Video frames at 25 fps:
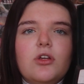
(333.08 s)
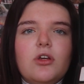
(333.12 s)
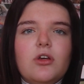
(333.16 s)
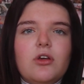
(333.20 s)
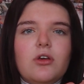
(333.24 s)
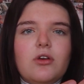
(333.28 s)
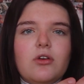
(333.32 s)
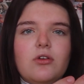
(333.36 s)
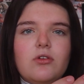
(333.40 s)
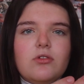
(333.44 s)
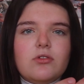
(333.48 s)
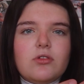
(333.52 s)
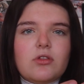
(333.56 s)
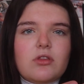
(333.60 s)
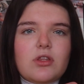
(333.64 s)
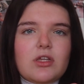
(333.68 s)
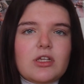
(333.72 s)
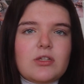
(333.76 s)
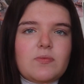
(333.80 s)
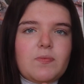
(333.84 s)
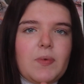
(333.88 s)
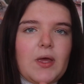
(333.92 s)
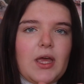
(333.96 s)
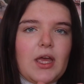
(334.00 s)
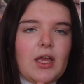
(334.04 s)
to use
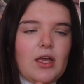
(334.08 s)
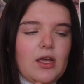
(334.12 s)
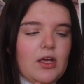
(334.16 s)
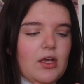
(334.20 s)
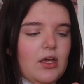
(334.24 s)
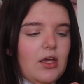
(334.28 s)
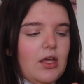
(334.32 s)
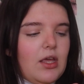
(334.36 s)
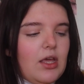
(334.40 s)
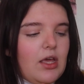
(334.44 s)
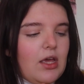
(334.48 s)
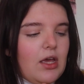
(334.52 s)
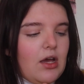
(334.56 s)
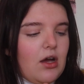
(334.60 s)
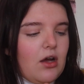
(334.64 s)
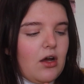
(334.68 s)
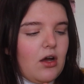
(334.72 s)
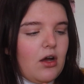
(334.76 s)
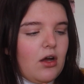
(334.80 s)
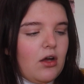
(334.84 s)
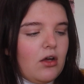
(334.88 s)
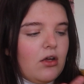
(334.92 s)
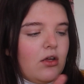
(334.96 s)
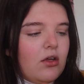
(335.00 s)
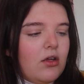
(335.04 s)
this pink
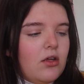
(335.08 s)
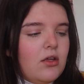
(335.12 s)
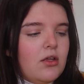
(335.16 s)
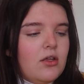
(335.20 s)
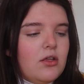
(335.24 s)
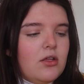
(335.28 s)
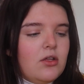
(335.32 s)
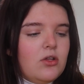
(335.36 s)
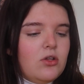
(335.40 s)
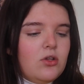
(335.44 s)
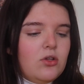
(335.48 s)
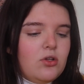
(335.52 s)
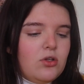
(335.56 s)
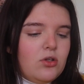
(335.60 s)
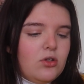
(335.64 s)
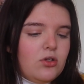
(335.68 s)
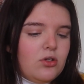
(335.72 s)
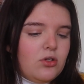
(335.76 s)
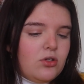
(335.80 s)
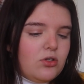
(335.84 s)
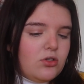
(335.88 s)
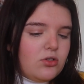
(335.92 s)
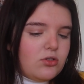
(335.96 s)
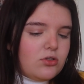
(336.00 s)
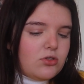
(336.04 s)
here
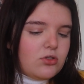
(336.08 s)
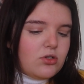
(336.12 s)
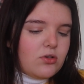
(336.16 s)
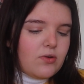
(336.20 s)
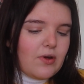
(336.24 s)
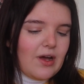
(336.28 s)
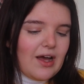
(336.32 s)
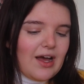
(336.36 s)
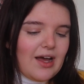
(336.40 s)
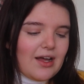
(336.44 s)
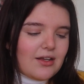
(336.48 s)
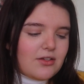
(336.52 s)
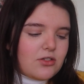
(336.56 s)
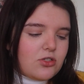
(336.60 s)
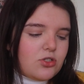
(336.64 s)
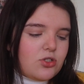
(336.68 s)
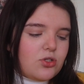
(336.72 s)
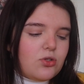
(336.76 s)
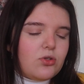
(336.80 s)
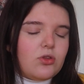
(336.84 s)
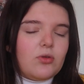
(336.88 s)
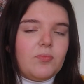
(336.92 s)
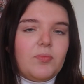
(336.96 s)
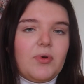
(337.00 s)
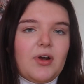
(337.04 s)
to add
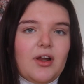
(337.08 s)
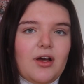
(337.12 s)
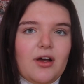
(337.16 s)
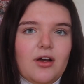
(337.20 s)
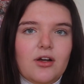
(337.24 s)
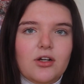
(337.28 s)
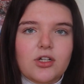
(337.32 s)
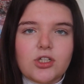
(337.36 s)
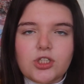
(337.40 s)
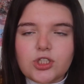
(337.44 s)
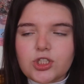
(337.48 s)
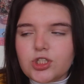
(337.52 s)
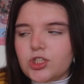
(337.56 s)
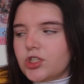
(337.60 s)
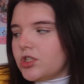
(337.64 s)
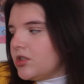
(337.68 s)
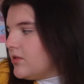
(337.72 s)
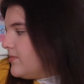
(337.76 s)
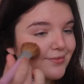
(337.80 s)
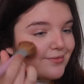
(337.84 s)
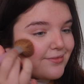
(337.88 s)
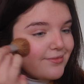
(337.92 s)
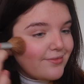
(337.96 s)
to the blush.